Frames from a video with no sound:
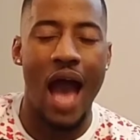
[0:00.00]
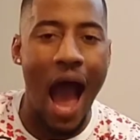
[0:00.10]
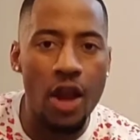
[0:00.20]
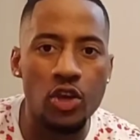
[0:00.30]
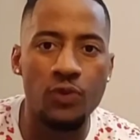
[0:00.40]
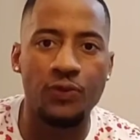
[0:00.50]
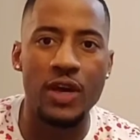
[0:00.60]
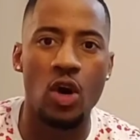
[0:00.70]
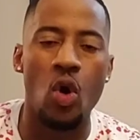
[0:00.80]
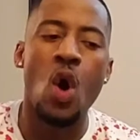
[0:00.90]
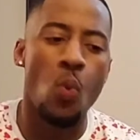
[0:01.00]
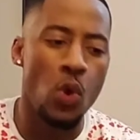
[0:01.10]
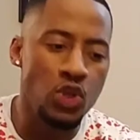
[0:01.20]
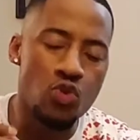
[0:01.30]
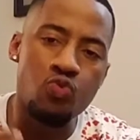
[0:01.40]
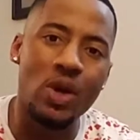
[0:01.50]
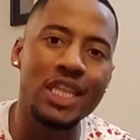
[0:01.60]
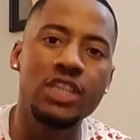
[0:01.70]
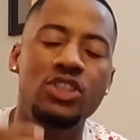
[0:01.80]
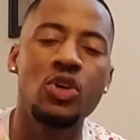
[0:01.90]
How do you feel? Will you
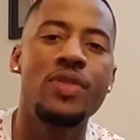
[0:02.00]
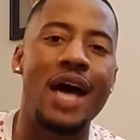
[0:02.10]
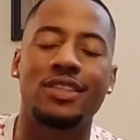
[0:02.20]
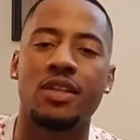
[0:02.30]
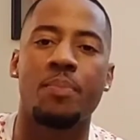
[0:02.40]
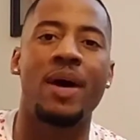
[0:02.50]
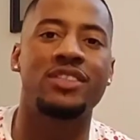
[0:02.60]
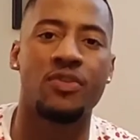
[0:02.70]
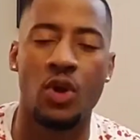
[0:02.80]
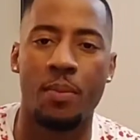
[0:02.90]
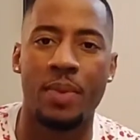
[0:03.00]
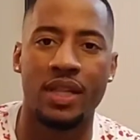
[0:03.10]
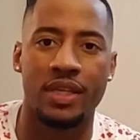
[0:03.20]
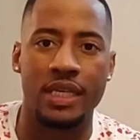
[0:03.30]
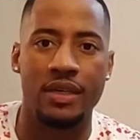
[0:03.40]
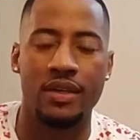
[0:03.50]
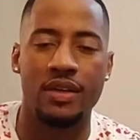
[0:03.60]
really do that to the best of your ability?